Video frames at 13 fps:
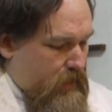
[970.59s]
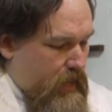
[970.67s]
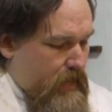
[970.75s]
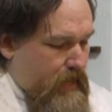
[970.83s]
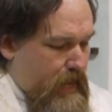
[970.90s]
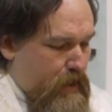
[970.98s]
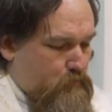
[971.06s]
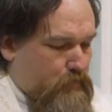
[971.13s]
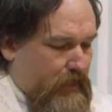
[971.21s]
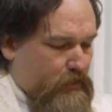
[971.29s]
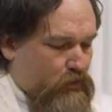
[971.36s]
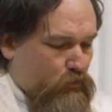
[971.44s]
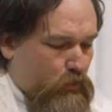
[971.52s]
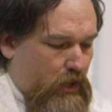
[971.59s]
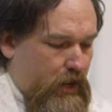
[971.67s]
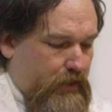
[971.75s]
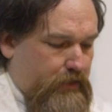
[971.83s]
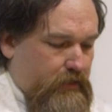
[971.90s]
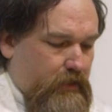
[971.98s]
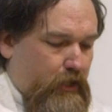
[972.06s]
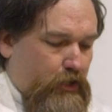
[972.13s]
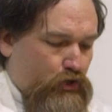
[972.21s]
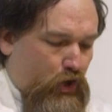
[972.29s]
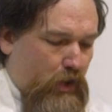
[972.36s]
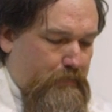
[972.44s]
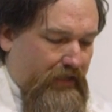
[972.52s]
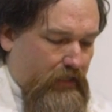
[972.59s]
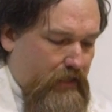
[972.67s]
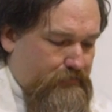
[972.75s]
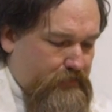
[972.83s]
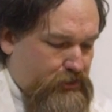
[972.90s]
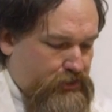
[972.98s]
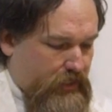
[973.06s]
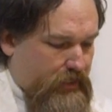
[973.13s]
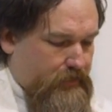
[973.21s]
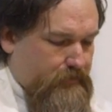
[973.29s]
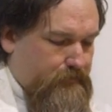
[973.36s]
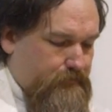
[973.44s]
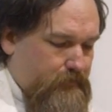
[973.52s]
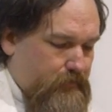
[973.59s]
I am by your word your beloved Son.